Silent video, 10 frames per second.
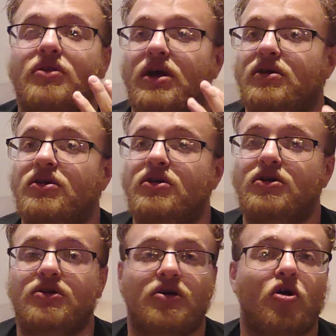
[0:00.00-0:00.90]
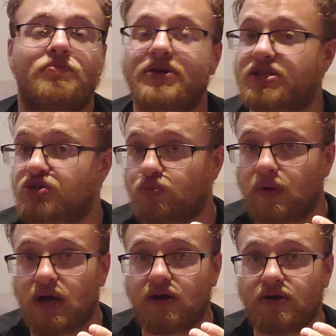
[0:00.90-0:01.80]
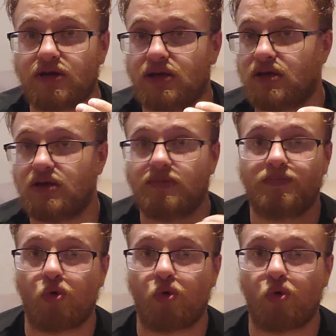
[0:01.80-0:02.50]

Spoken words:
Like, Obituary,